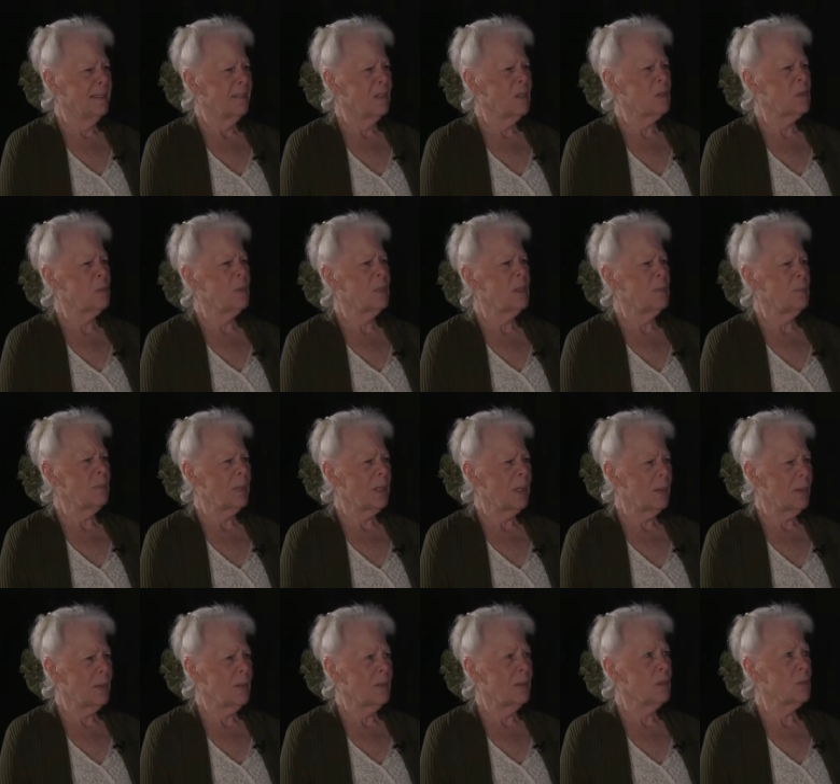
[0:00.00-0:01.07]
There's one
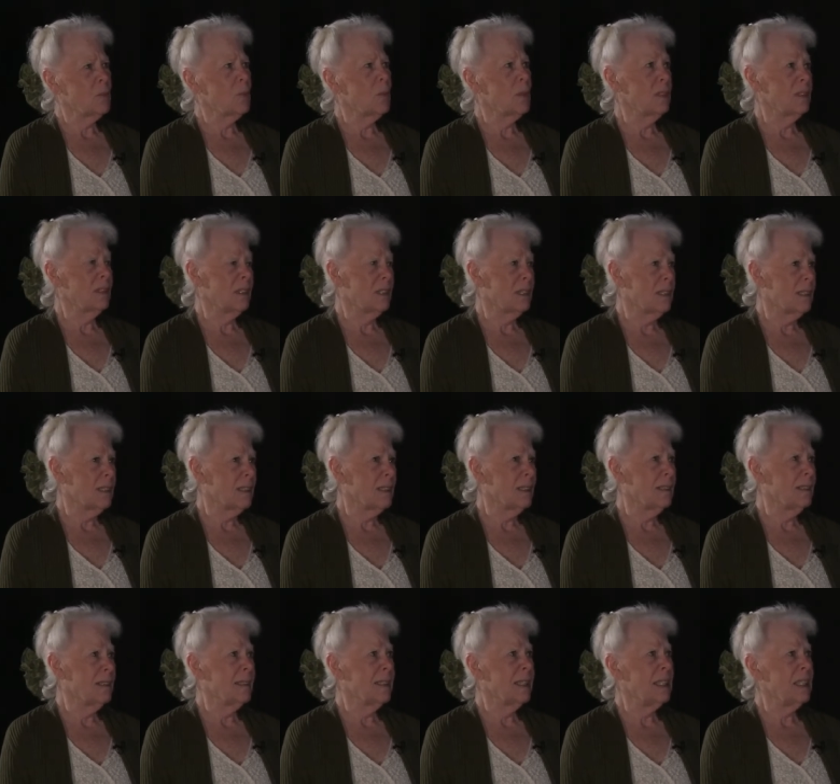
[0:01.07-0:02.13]
power, there's one
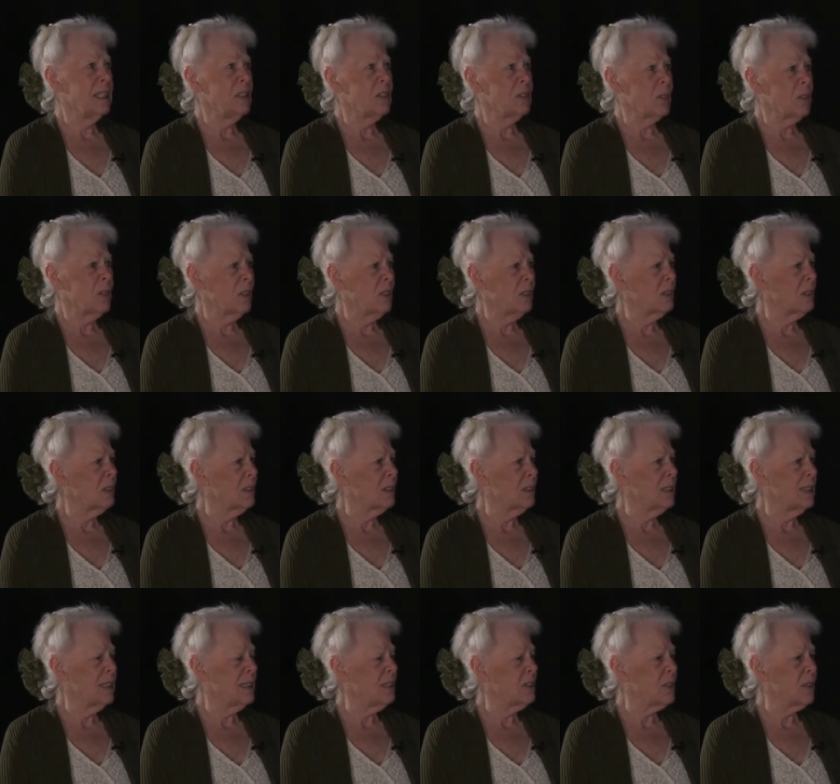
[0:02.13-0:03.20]
God, and He's all good
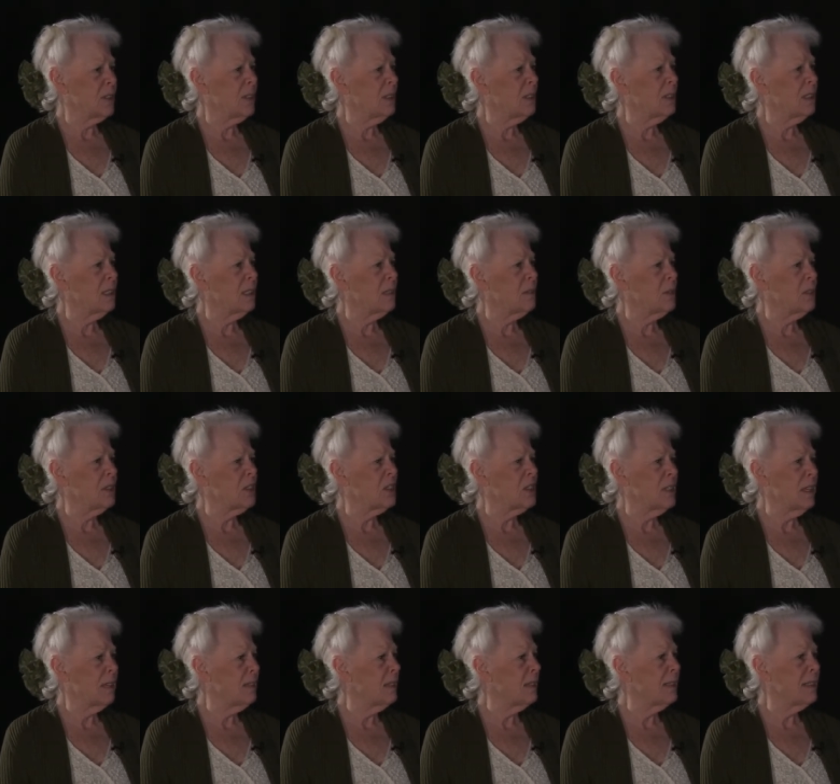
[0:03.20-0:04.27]
and He's all love, and there's
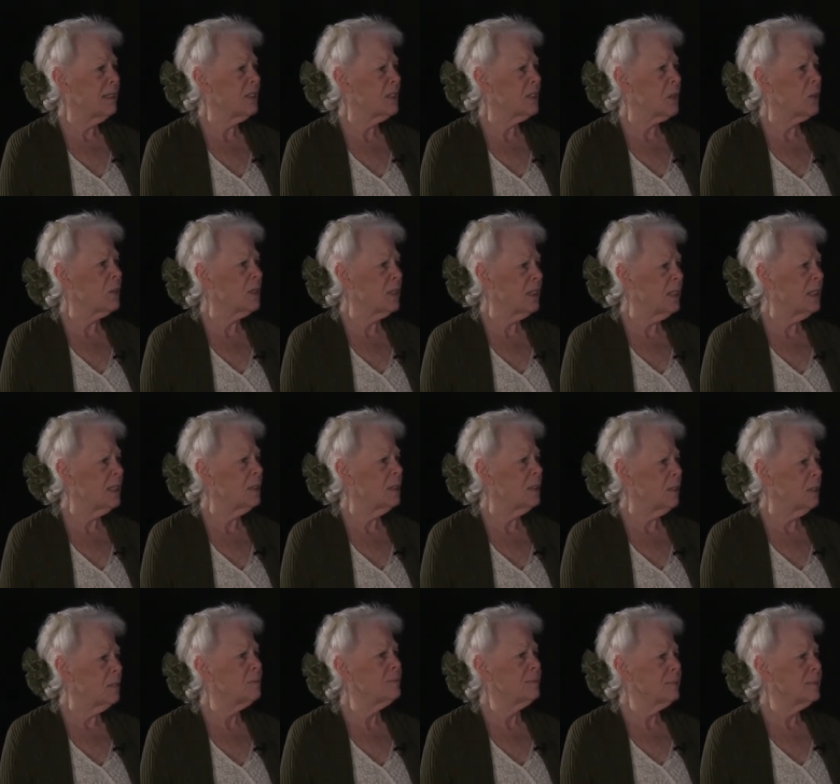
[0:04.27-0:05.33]
nothing else that's going on.
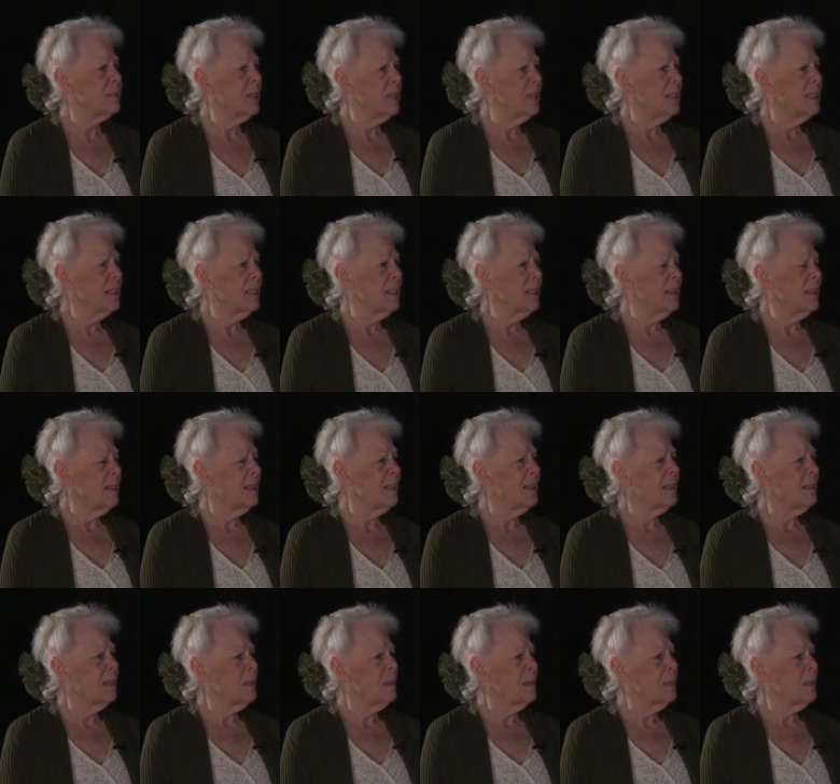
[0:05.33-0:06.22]
That's the simplicity. Yeah.